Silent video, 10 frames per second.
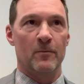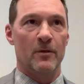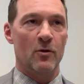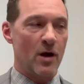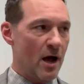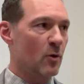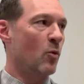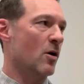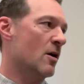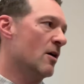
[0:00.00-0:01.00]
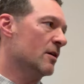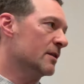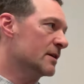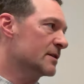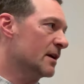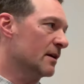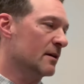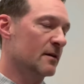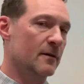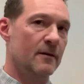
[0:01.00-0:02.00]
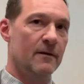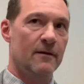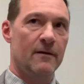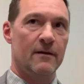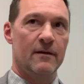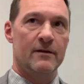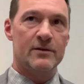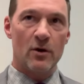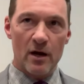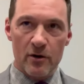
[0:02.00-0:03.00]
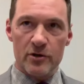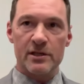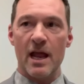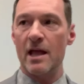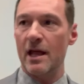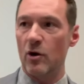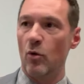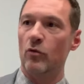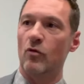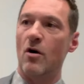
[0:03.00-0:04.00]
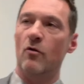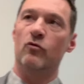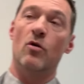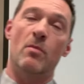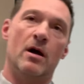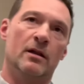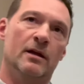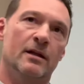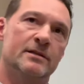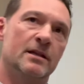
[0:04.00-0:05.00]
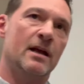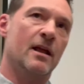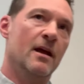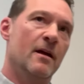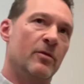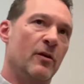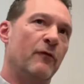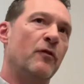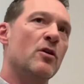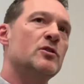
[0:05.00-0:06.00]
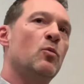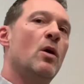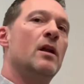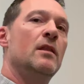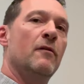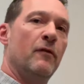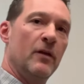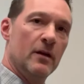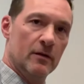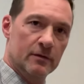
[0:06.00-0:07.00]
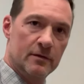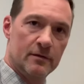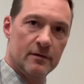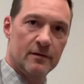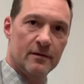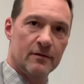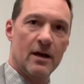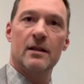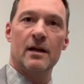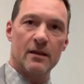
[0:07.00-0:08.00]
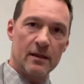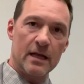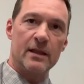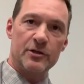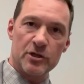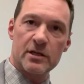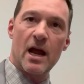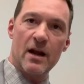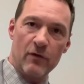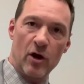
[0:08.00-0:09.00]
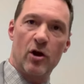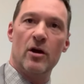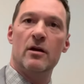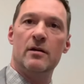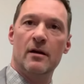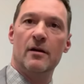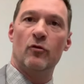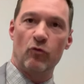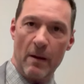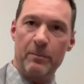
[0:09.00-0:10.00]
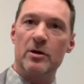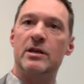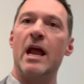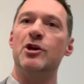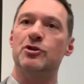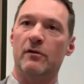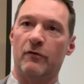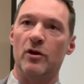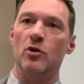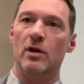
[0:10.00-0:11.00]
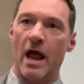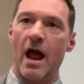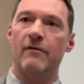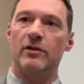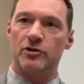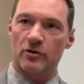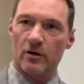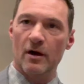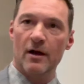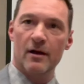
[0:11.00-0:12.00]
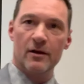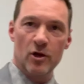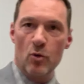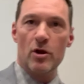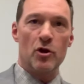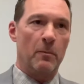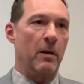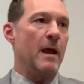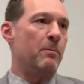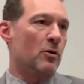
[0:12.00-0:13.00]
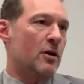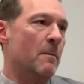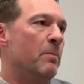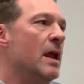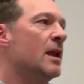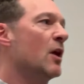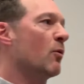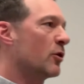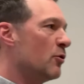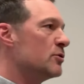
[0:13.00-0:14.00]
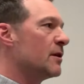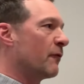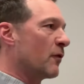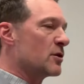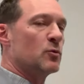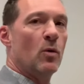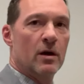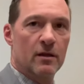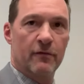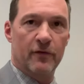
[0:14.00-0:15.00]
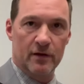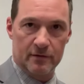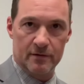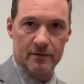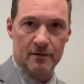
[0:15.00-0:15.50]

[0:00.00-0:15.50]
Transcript: You've got to work hard at this thing. So understand that whole role, role modeling. It's like the first one in the field, right? Like that, that's just kind of a good reputation for you to have that you're, you and your people are competing with who's the first one in the field.